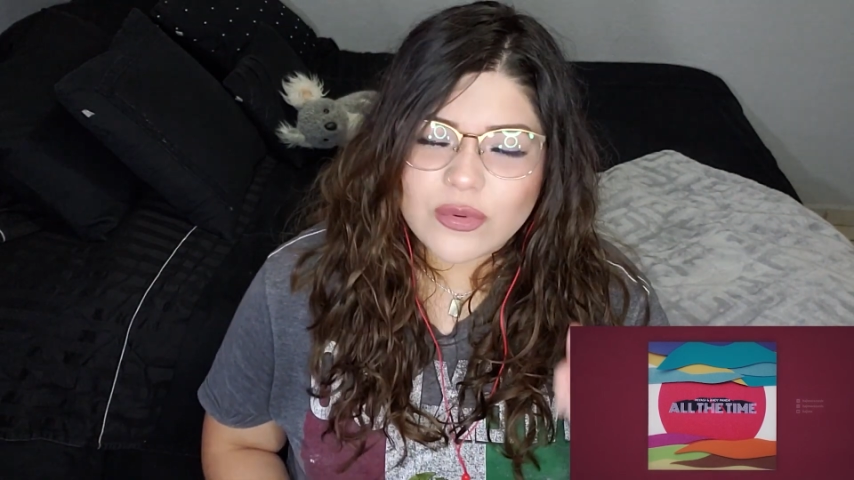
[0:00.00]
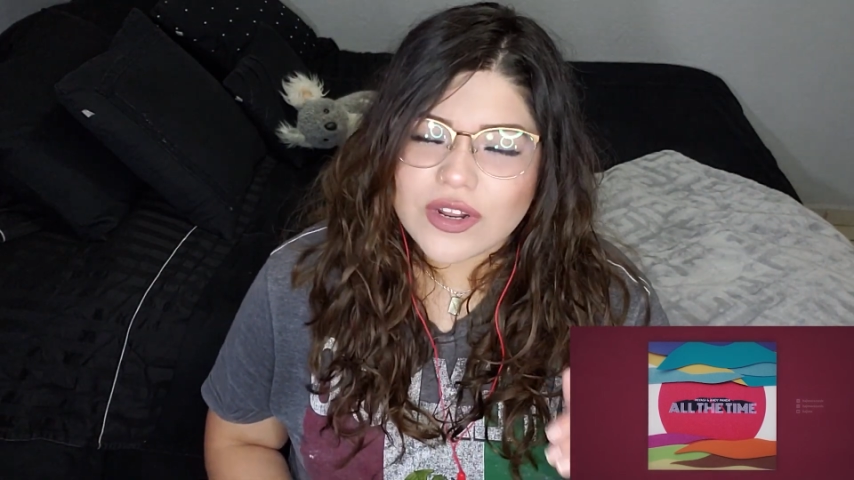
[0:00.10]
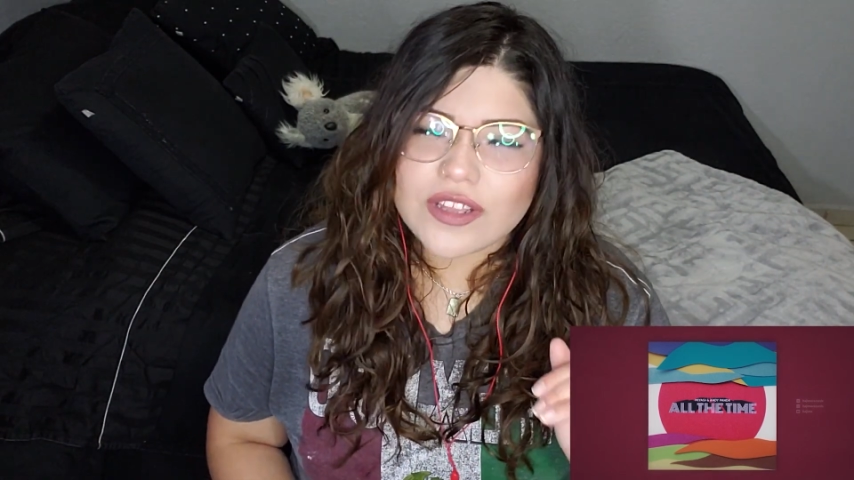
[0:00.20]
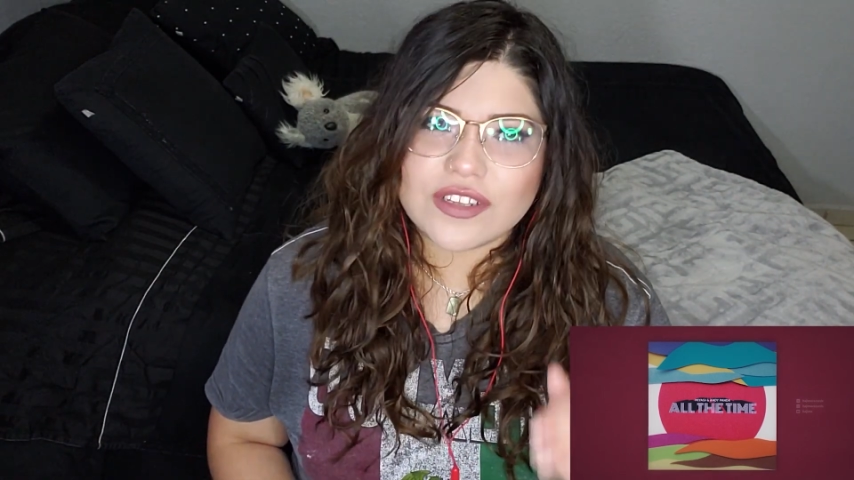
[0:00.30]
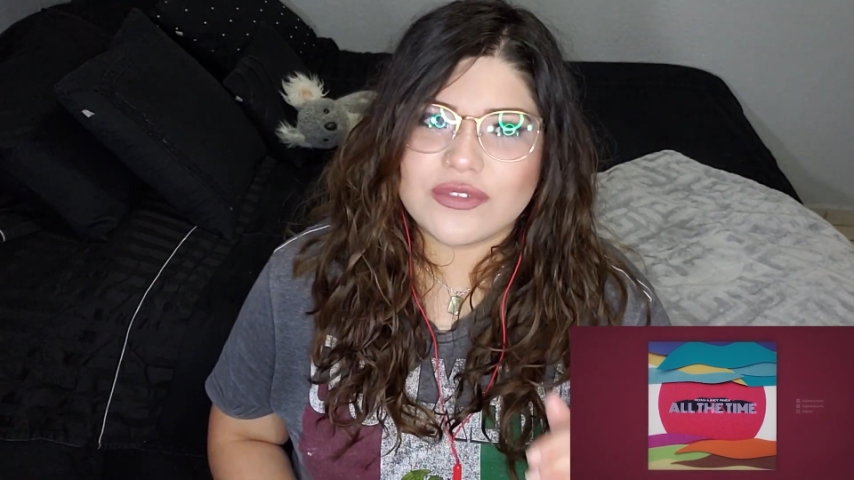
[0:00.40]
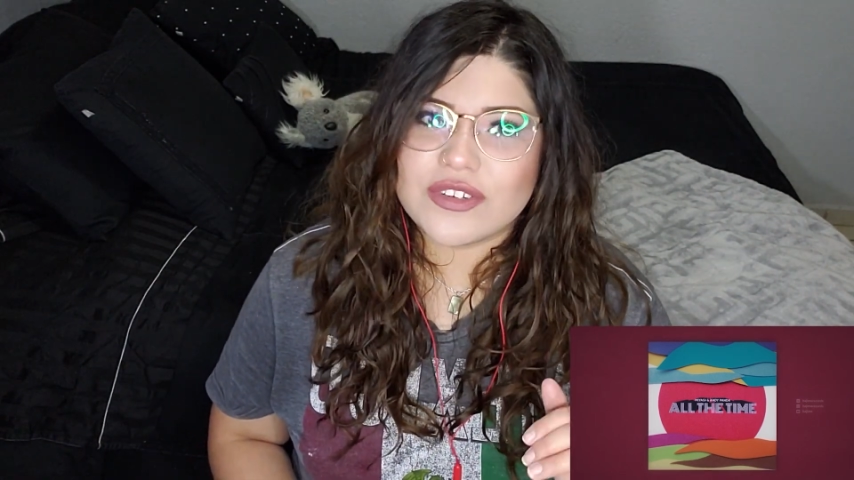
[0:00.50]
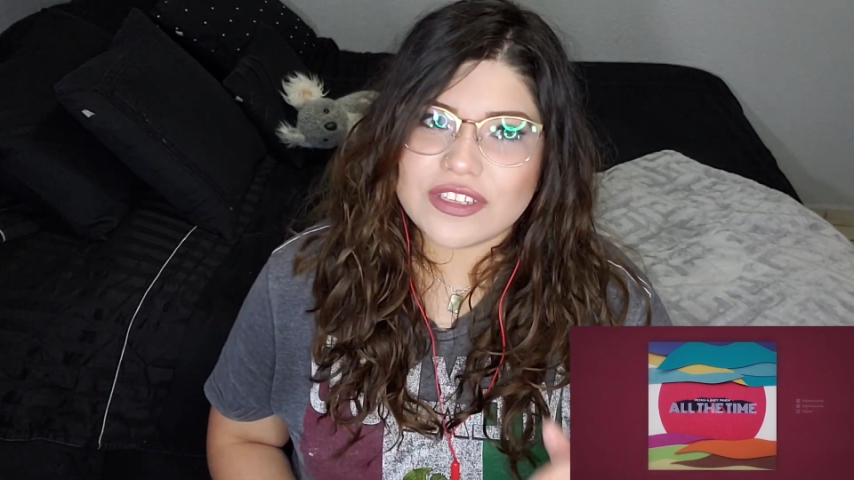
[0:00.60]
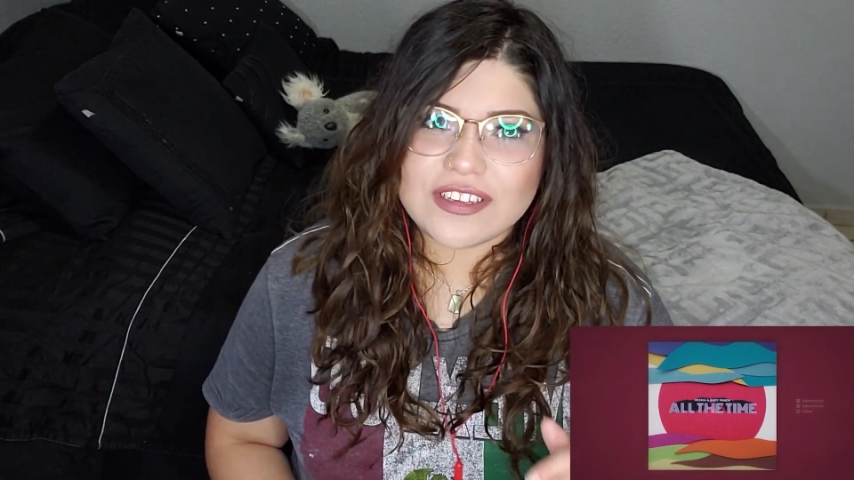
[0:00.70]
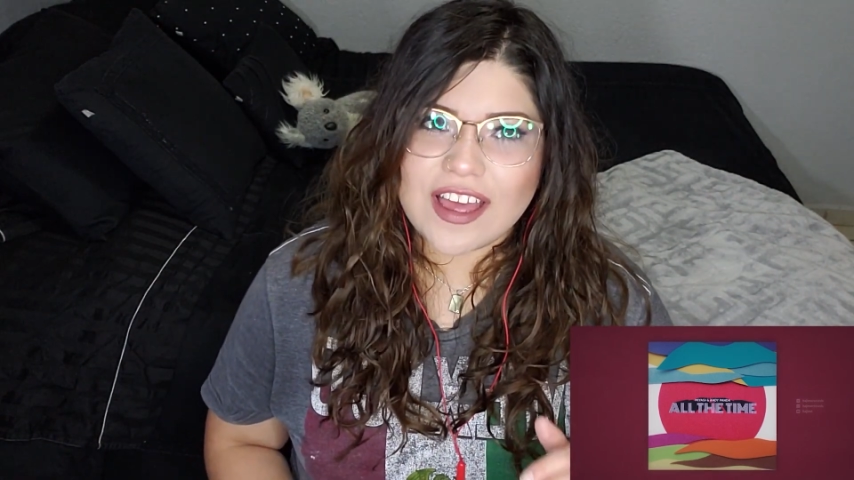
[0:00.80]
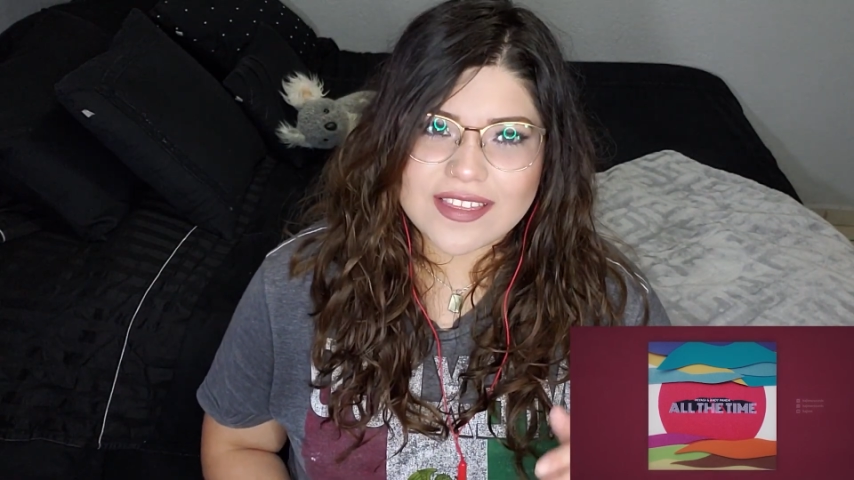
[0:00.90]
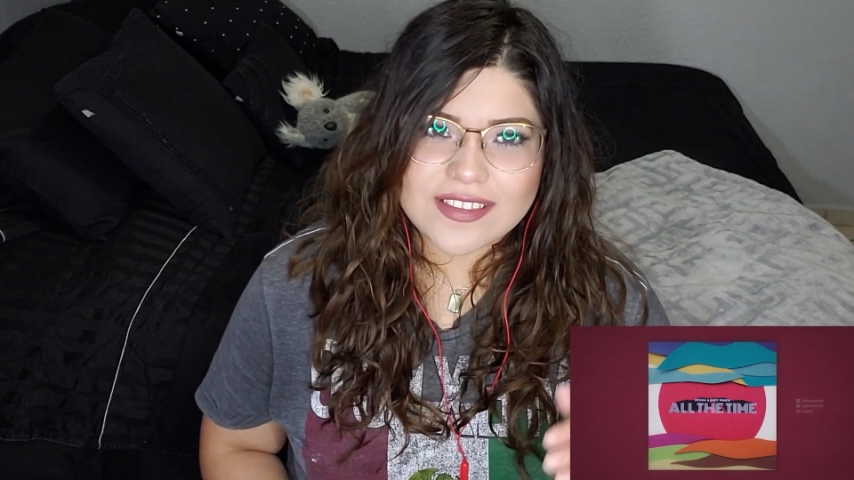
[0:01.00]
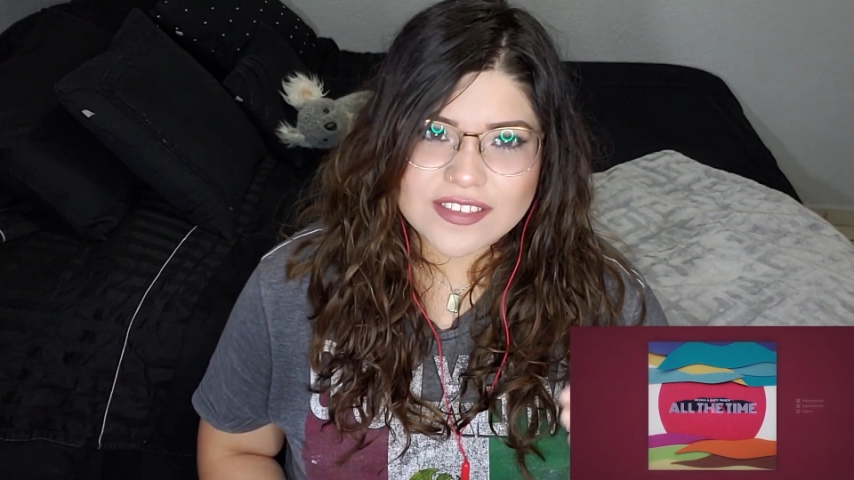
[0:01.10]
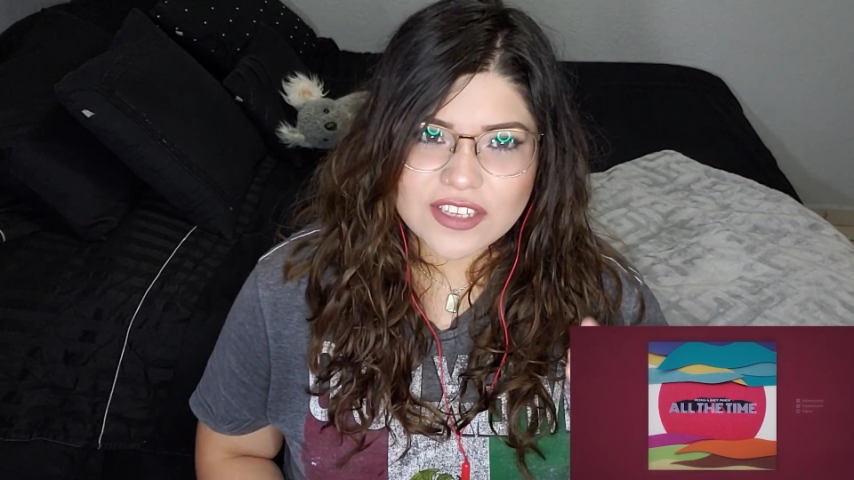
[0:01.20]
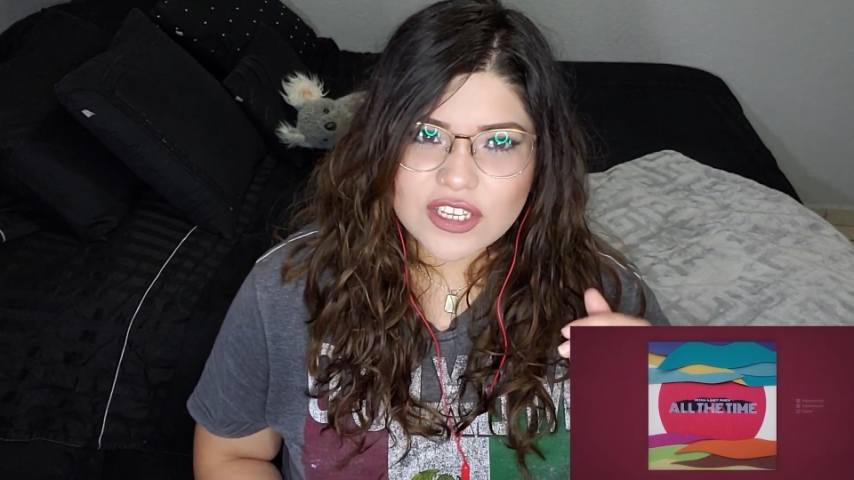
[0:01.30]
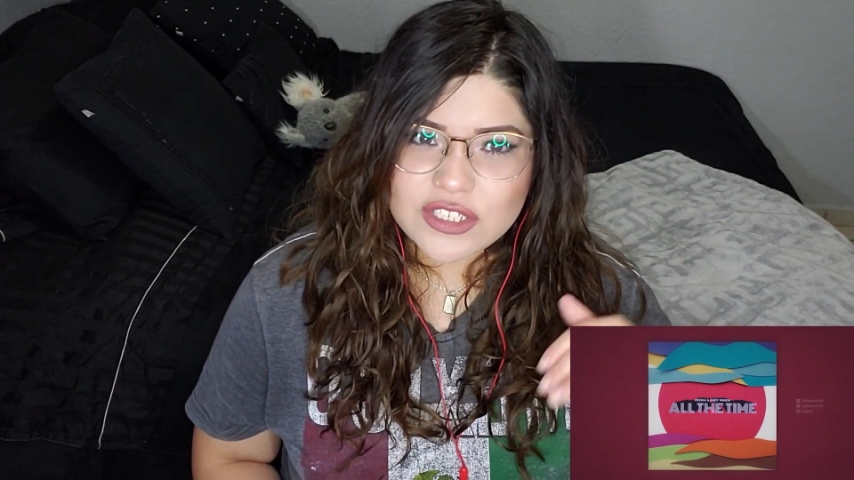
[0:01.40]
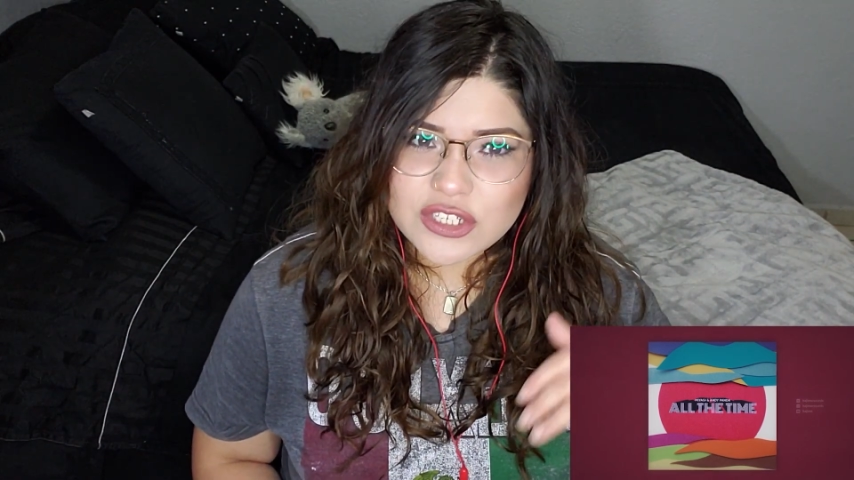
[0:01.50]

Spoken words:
I really like this like